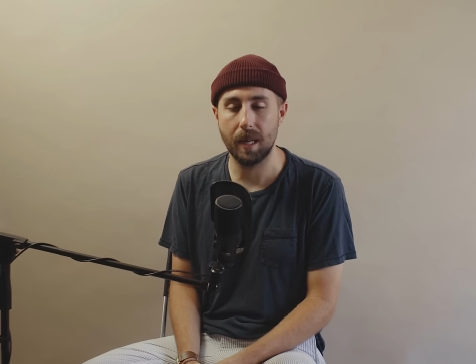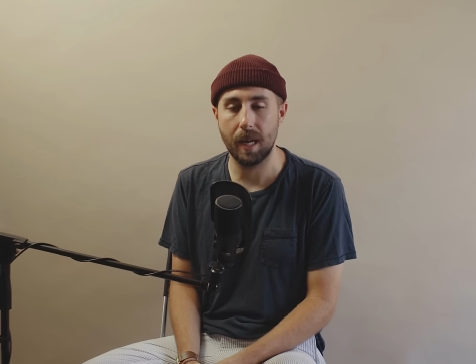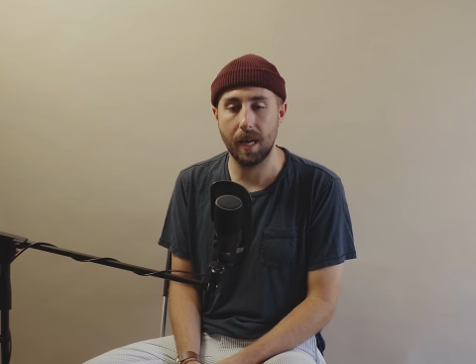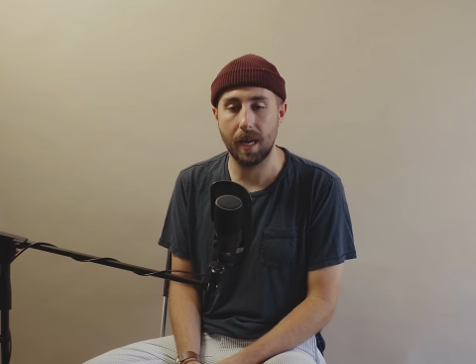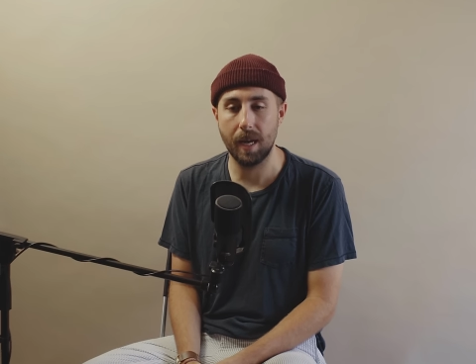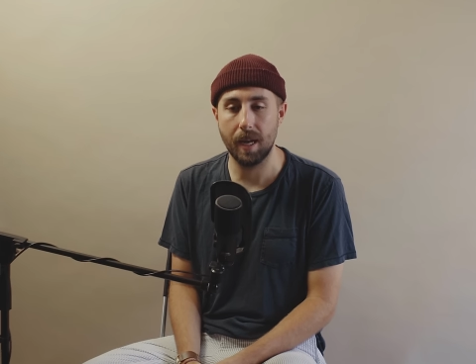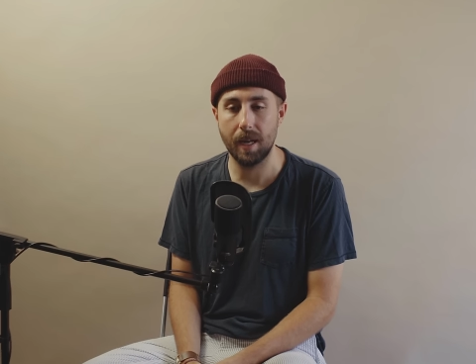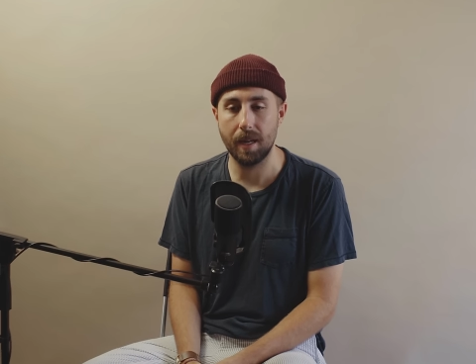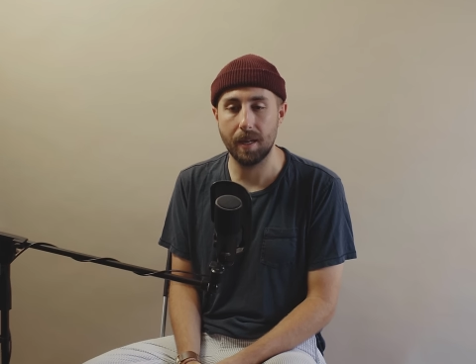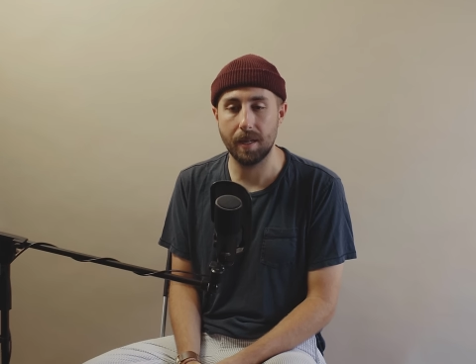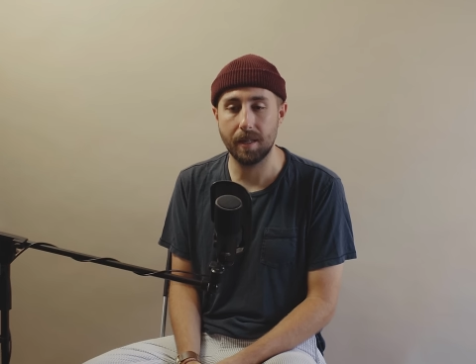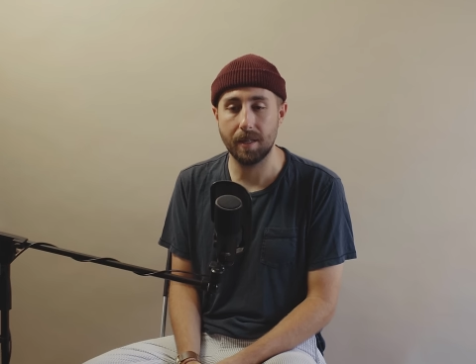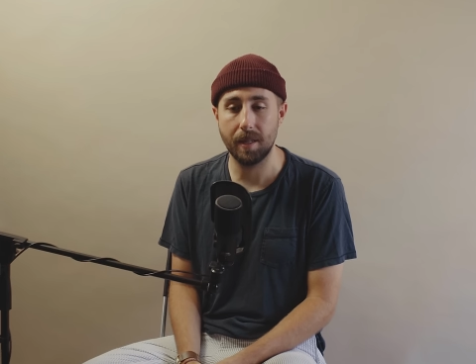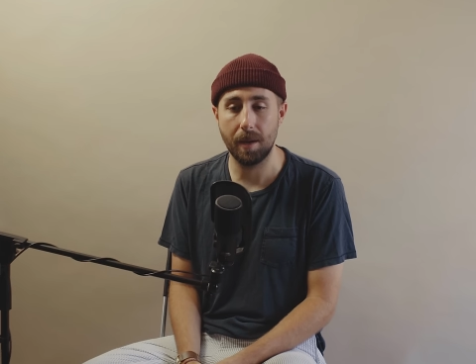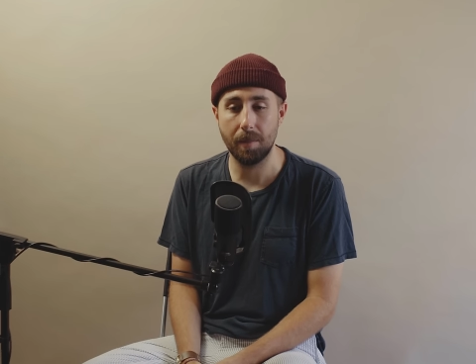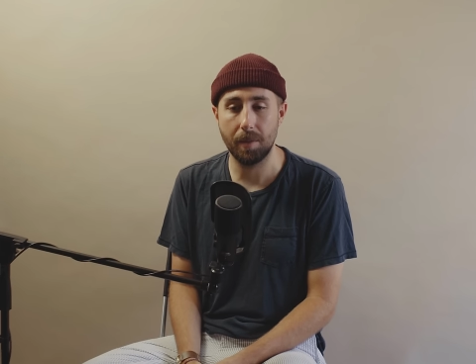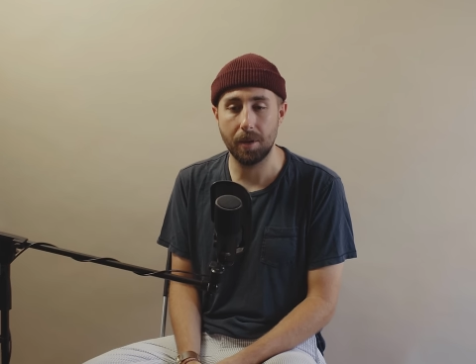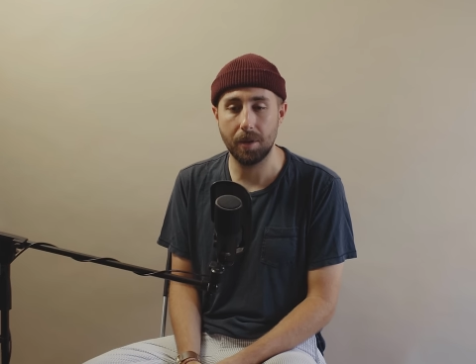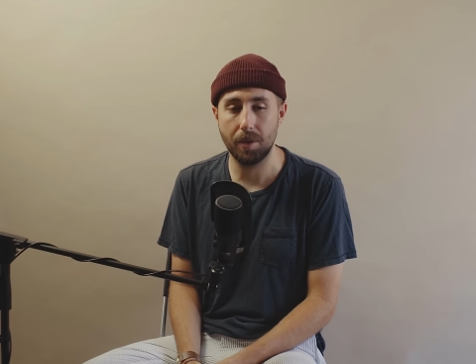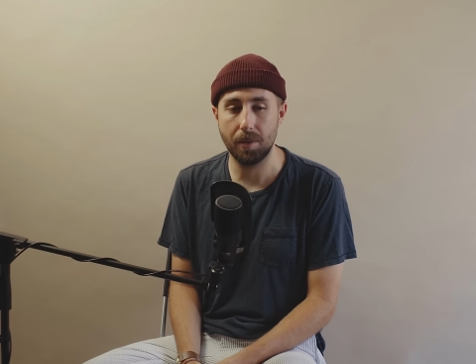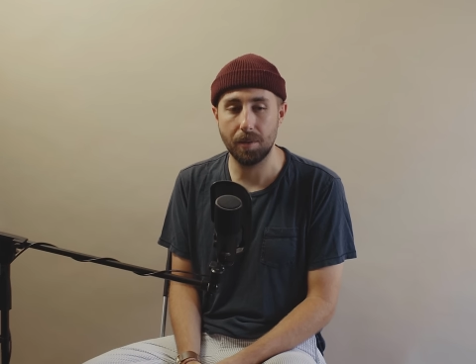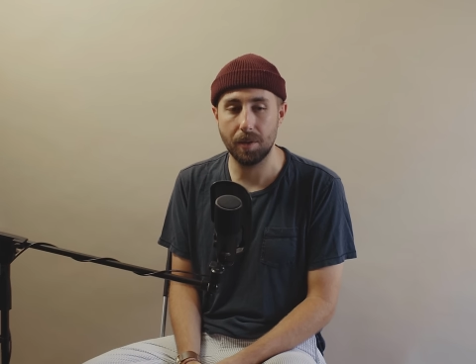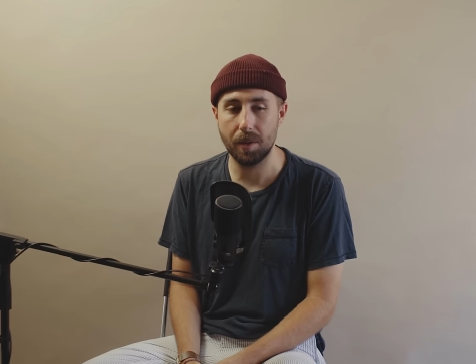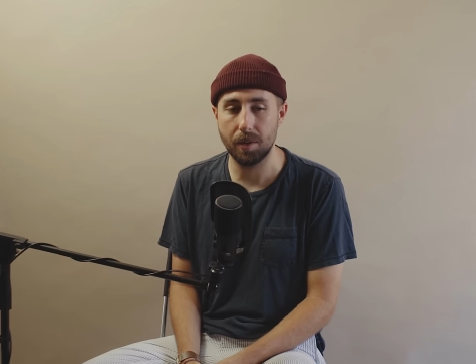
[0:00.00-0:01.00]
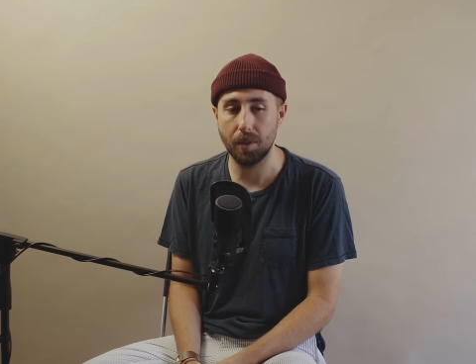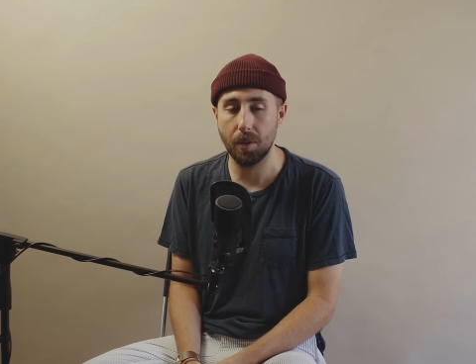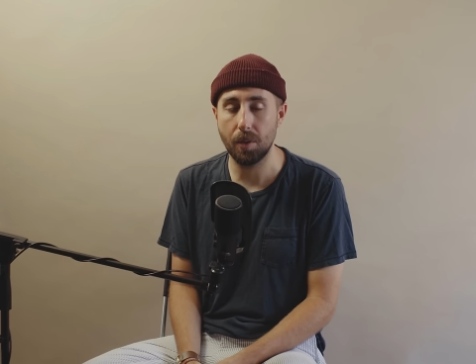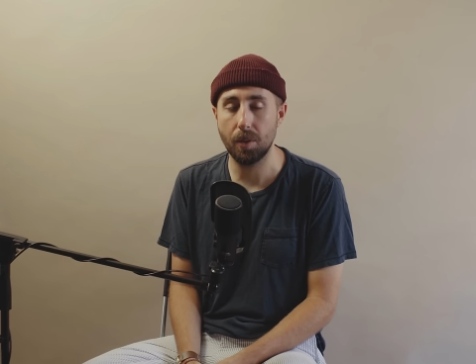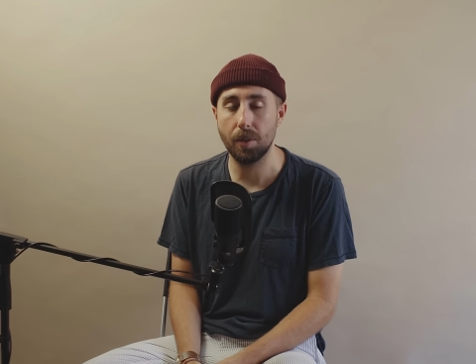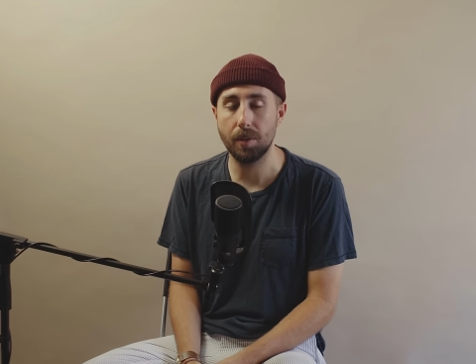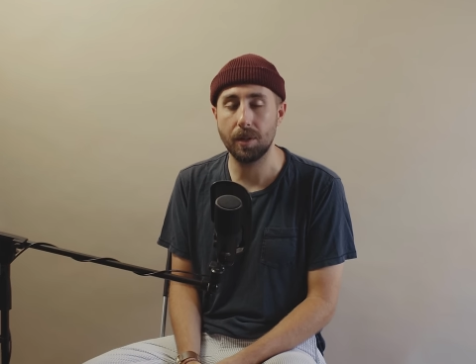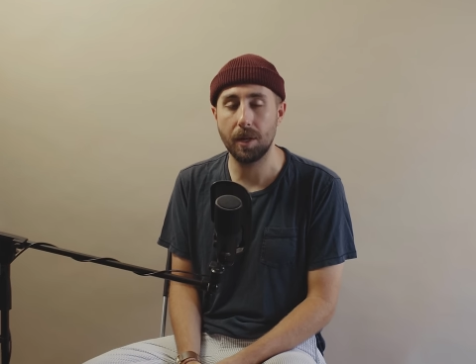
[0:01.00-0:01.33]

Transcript: and it's time to do this whole